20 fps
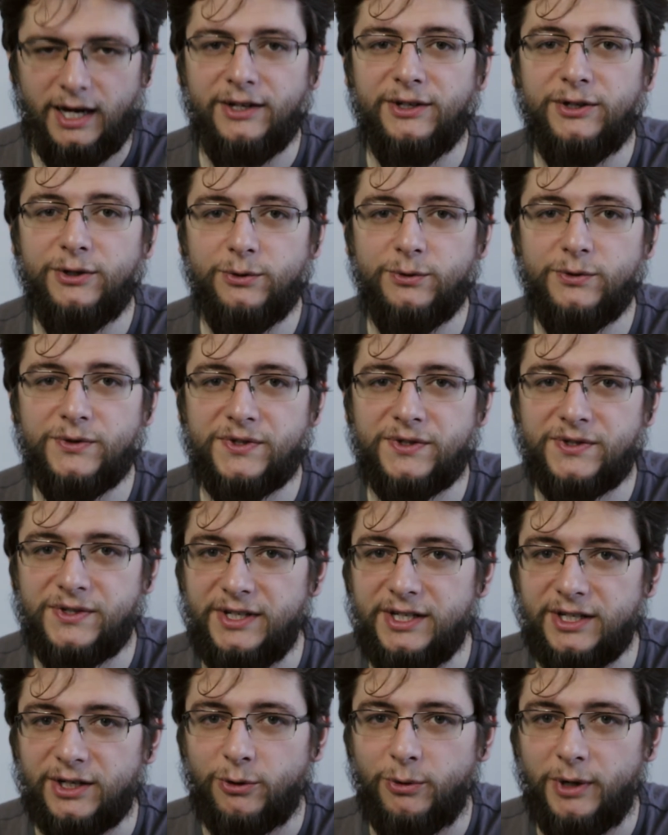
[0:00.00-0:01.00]
I use
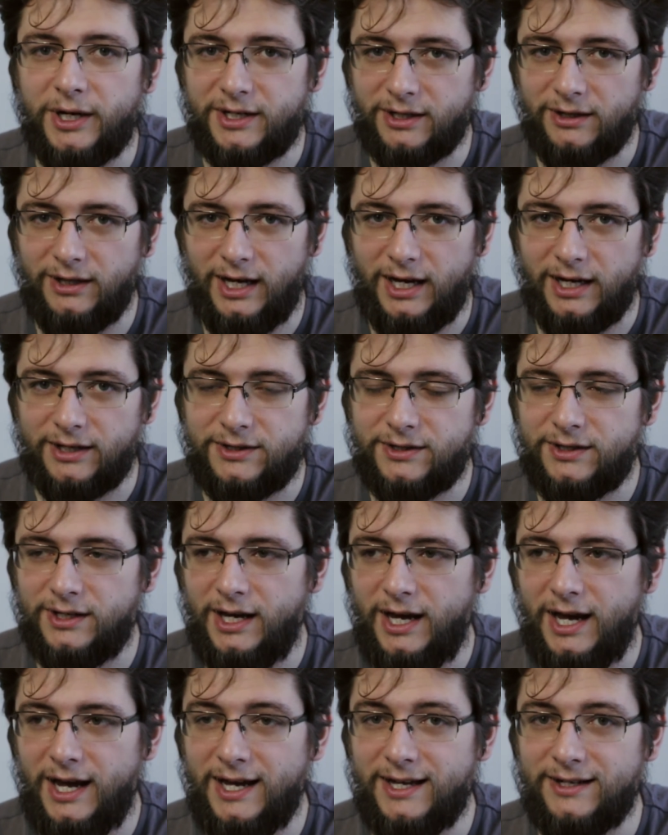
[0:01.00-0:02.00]
Z quite a lot,
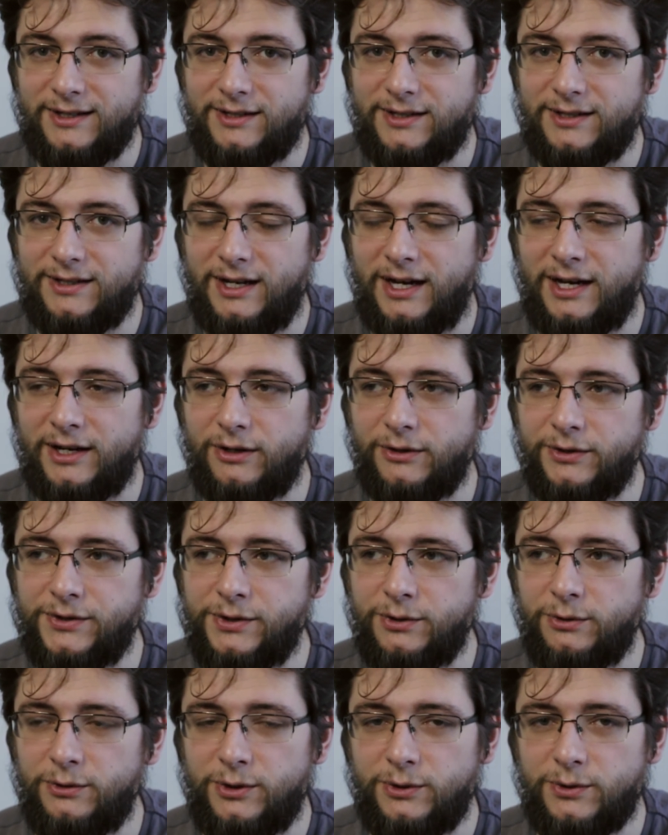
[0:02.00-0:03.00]
and I
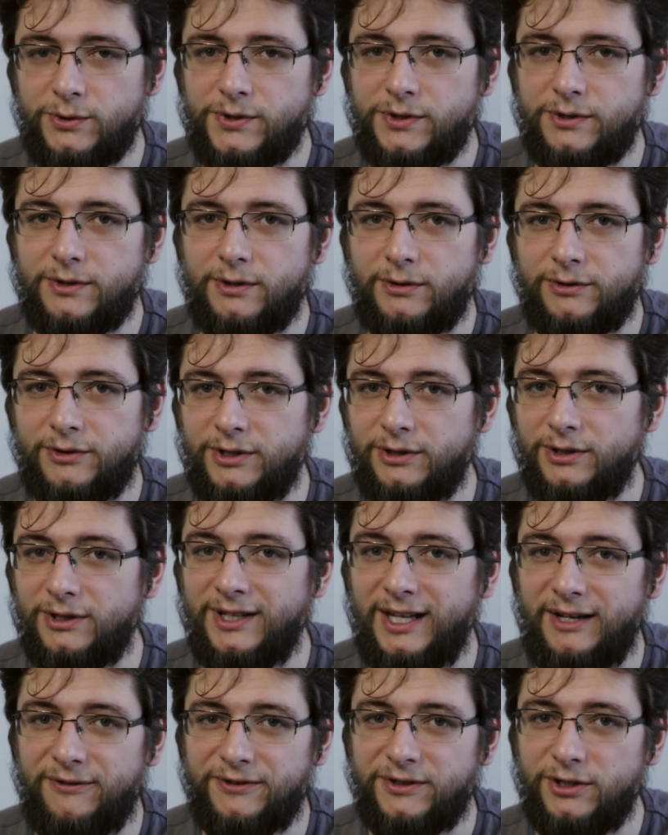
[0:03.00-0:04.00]
also use the
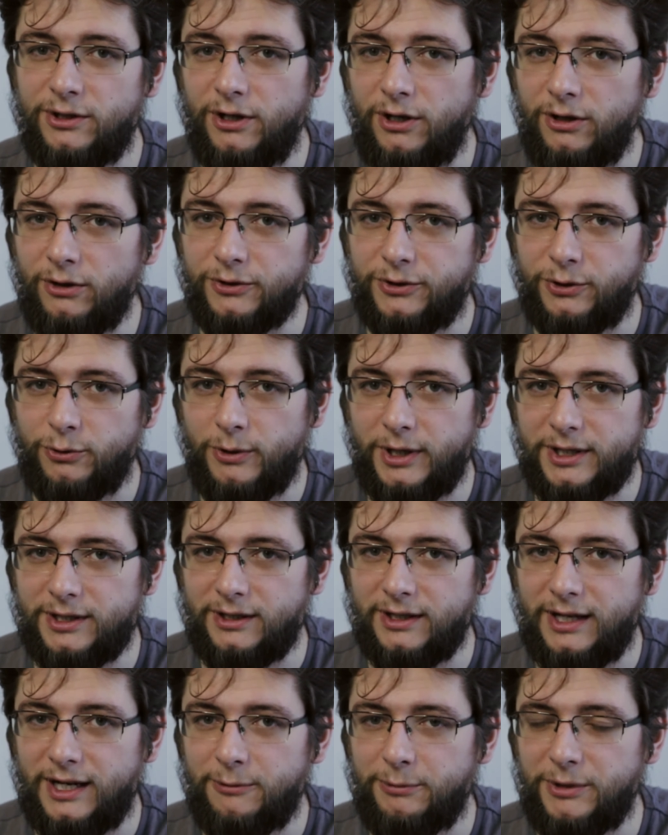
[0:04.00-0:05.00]
left Alt quite
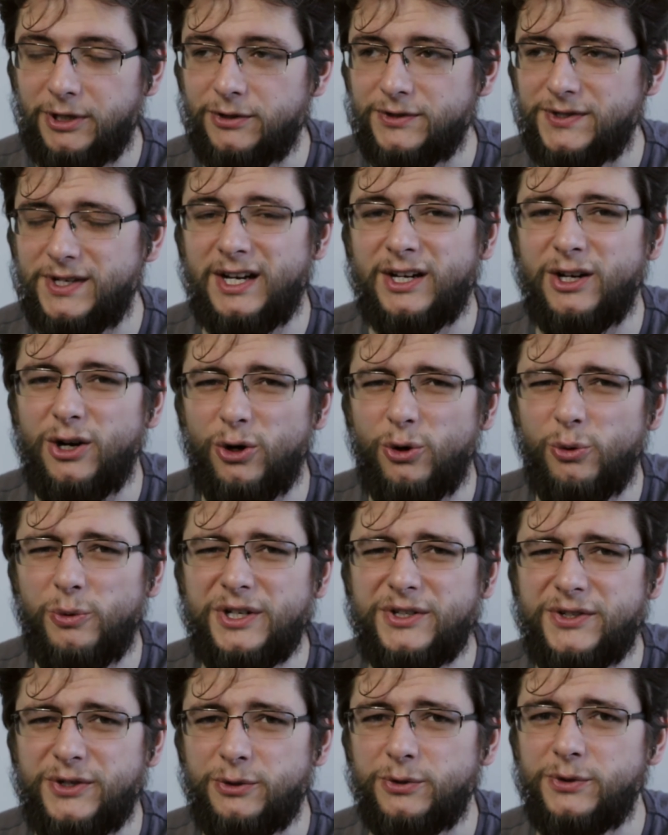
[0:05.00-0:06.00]
a lot because I
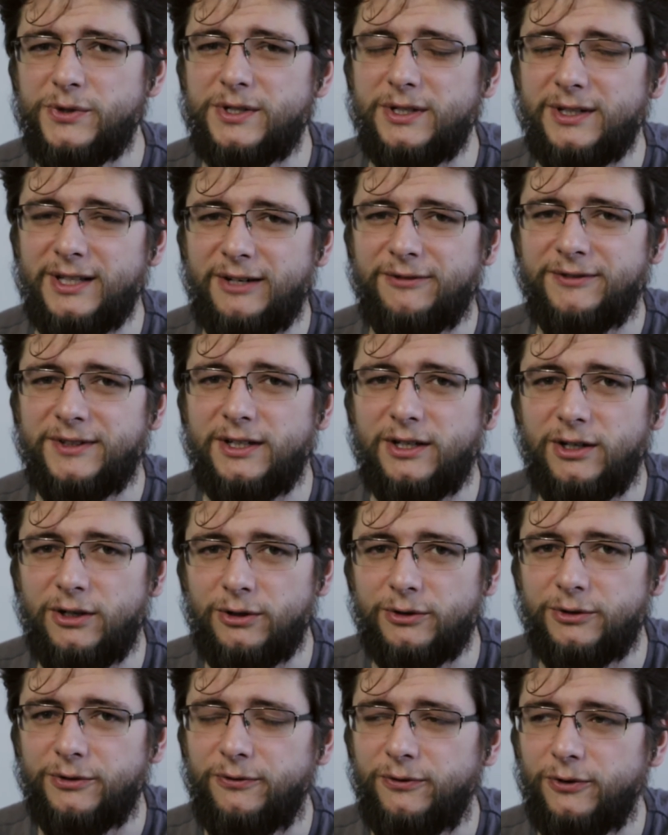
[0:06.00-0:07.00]
always use the left
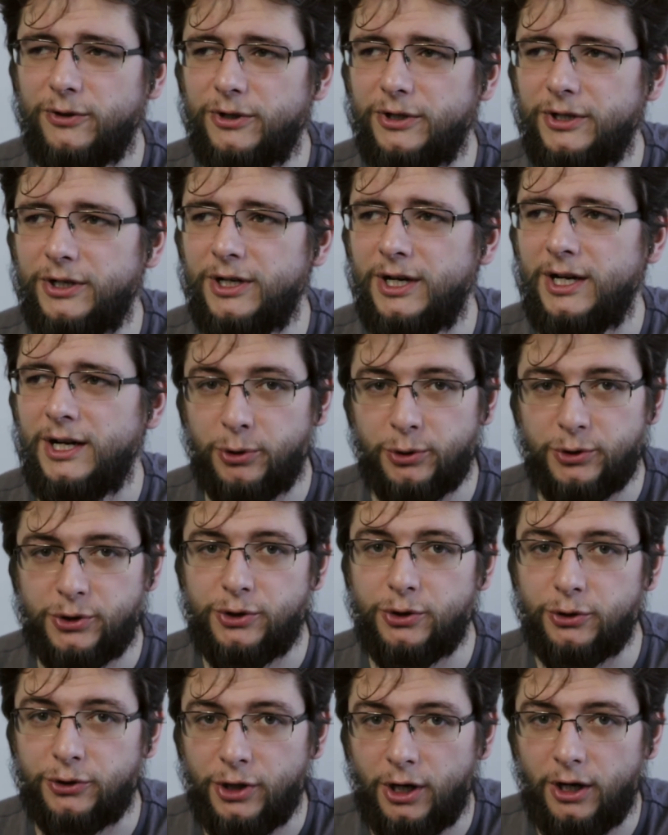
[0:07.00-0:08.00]
Alt for
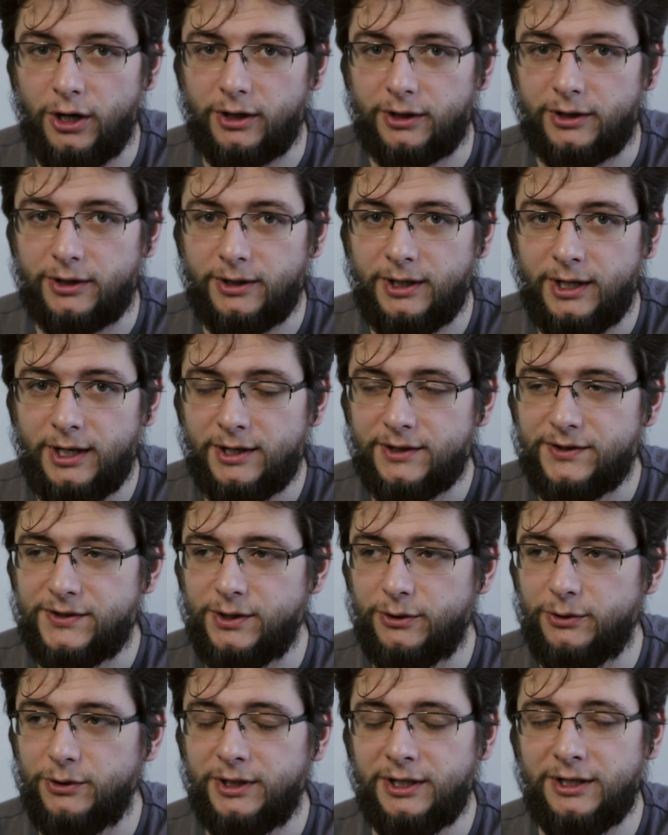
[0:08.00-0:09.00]
push to talk.
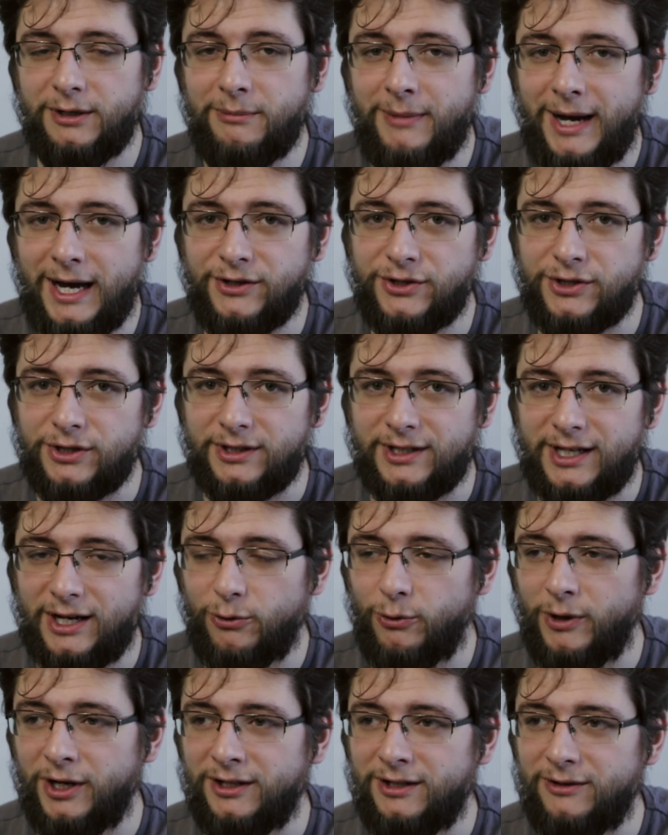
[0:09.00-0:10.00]
So you can imagine
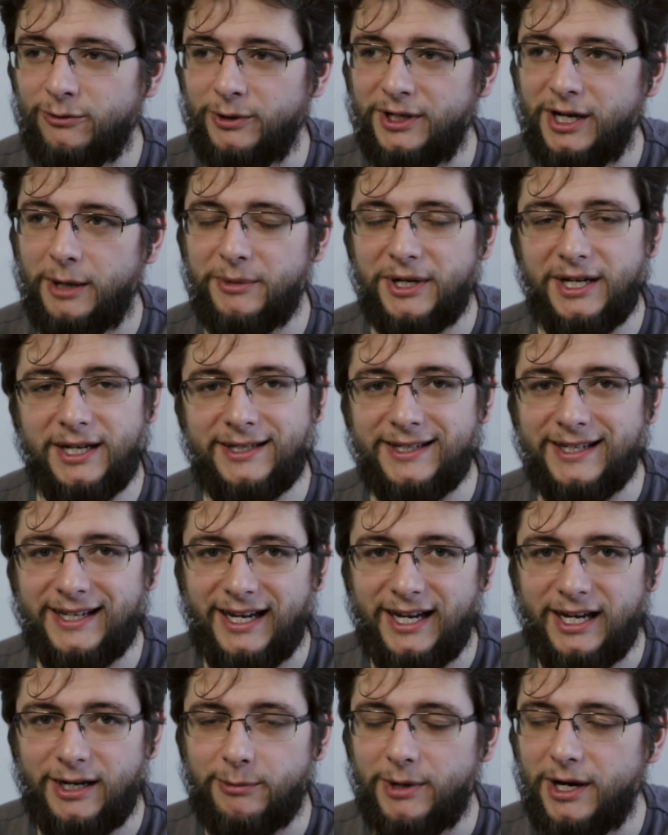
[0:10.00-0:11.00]
that when I'm in
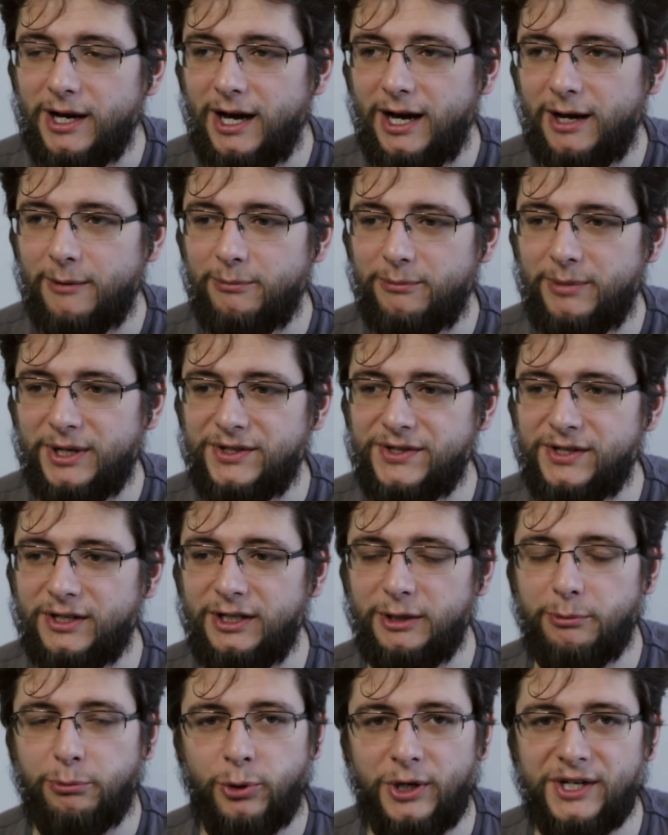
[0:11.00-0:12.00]
game, I'm
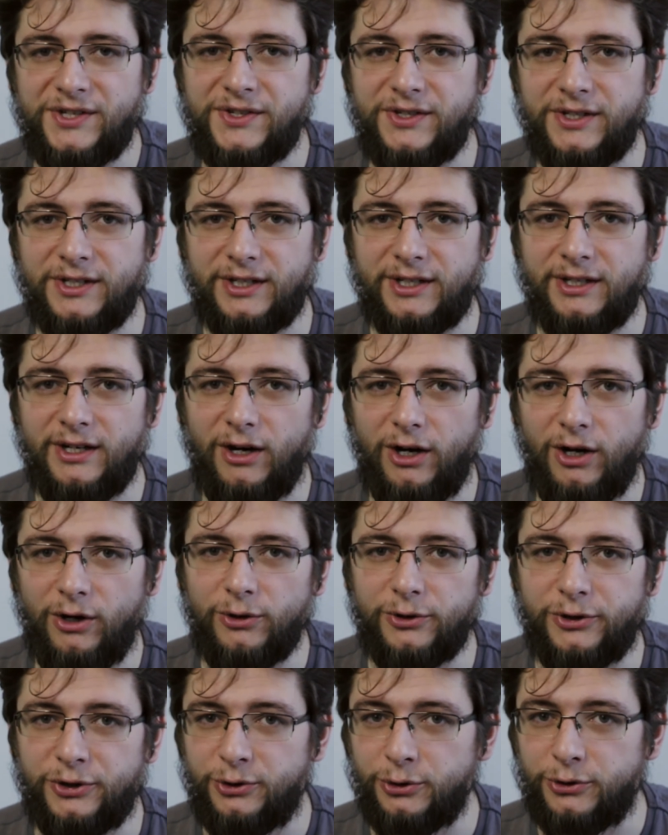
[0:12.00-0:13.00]
basically pressing
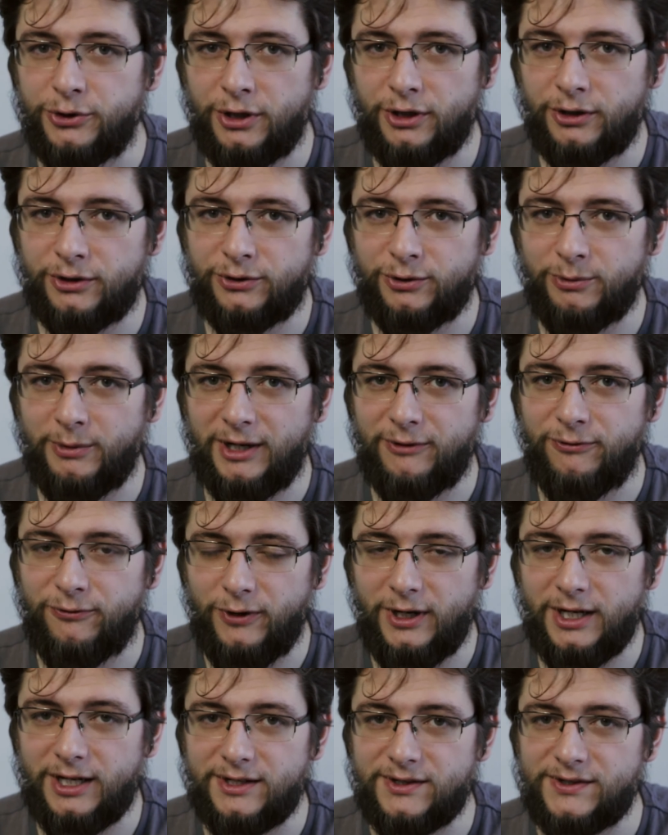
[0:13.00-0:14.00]
Alt to talk to my
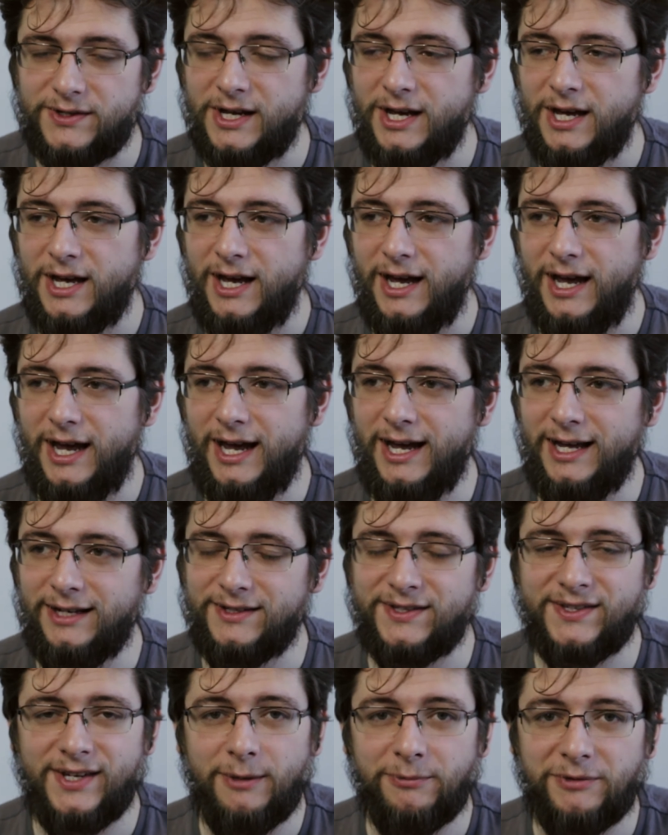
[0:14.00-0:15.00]
friends, and
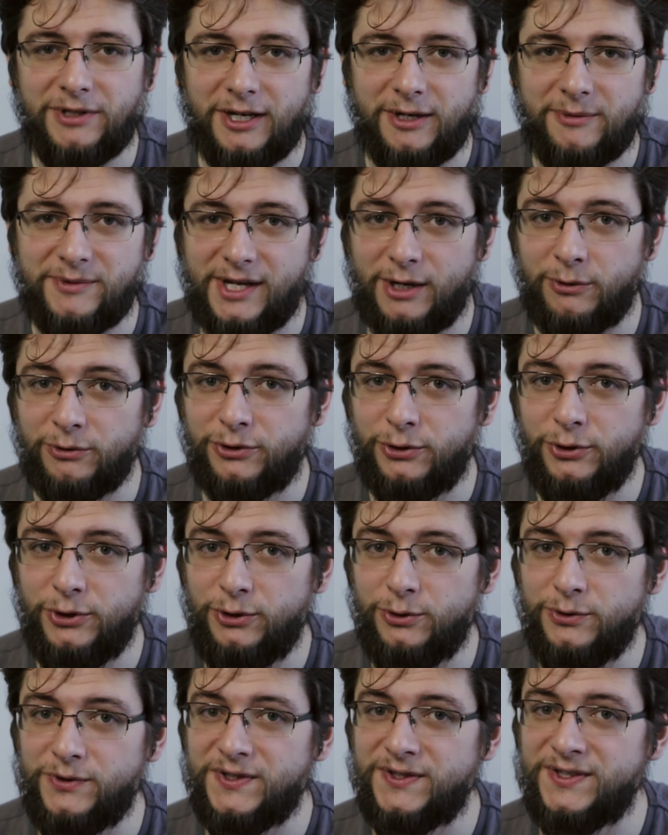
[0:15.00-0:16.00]
sometimes I want to
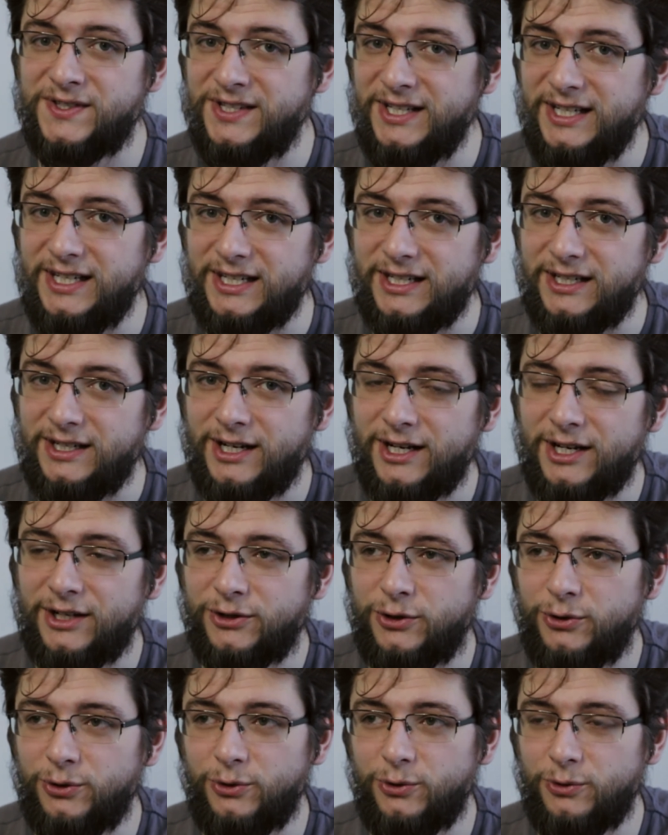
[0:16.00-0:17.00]
use Z
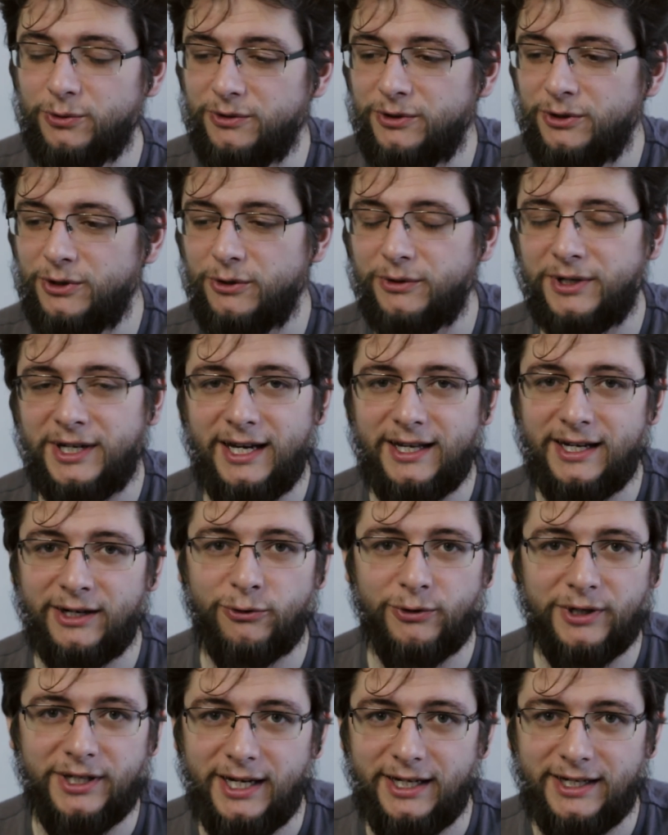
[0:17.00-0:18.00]
to, get a
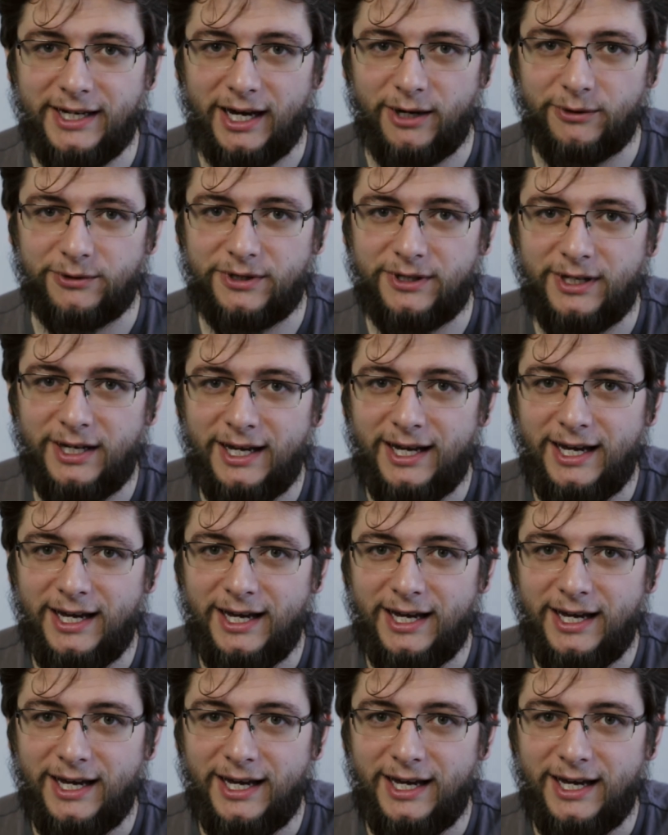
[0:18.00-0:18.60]
grenade out.